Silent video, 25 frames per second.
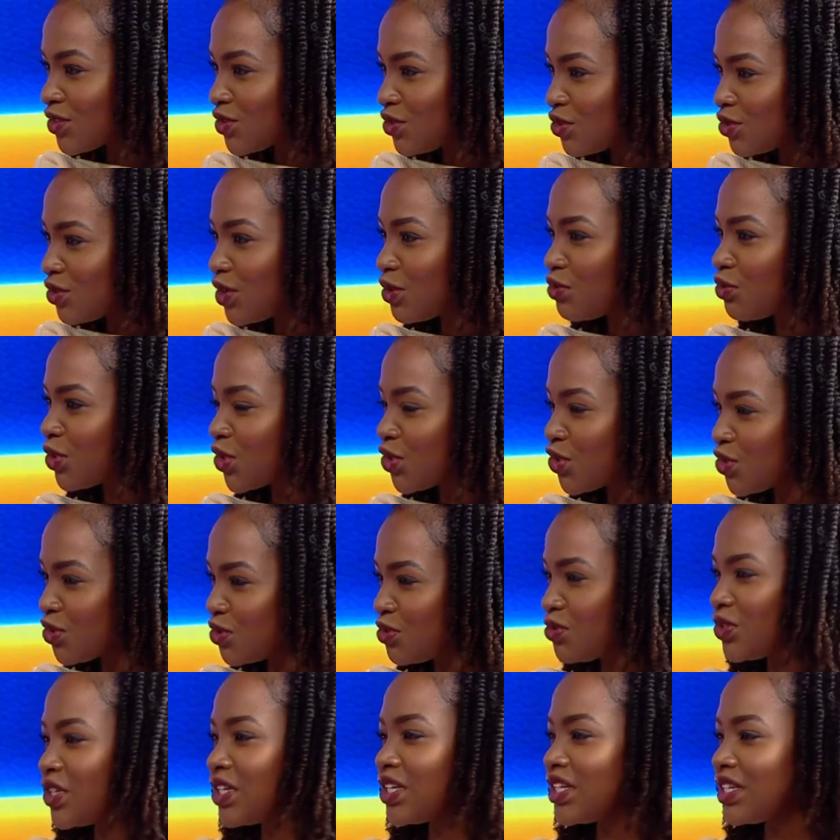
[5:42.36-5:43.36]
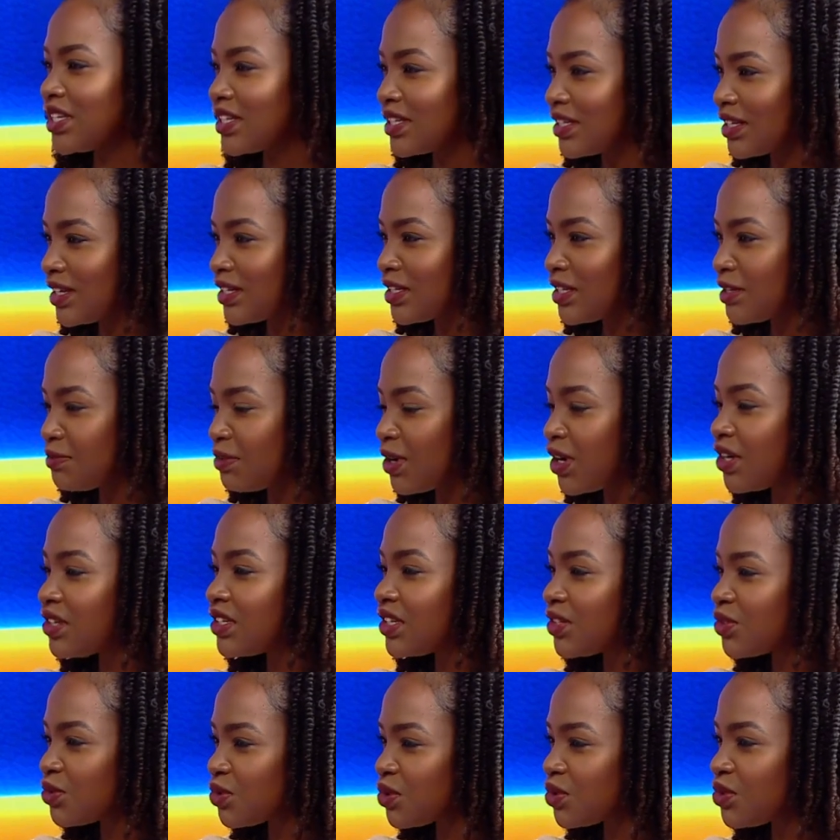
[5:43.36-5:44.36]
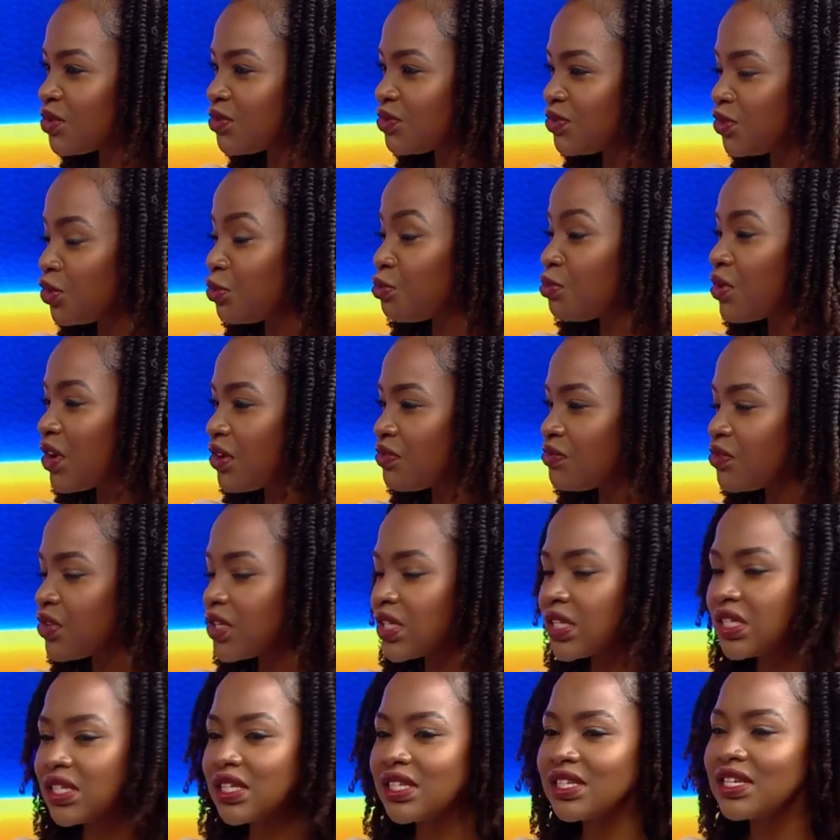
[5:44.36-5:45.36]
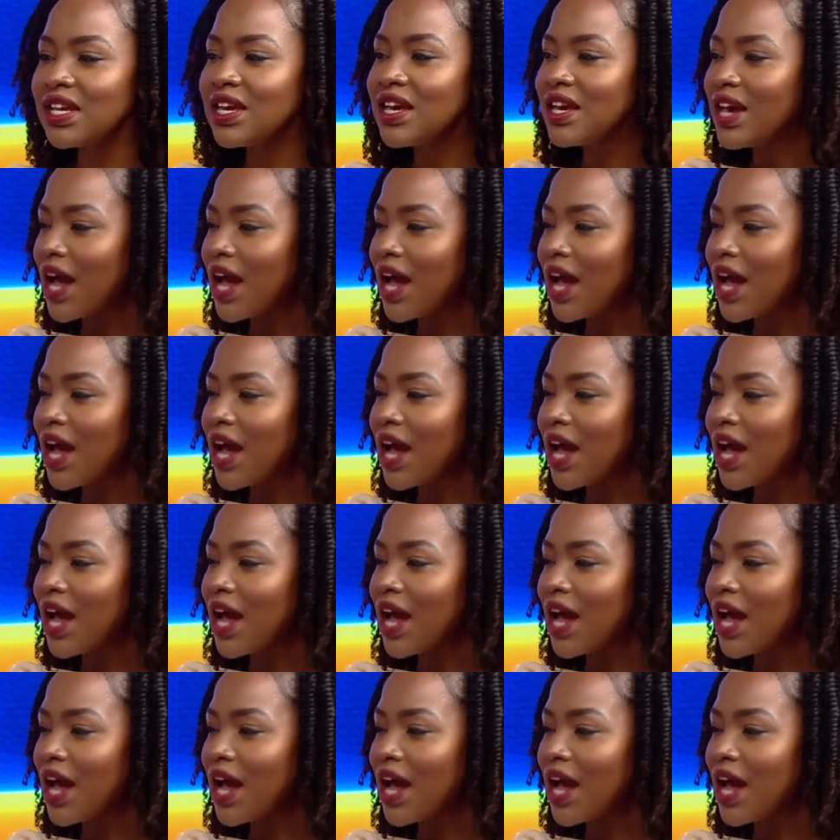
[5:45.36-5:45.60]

do and what you read and study about and sort of your preferences,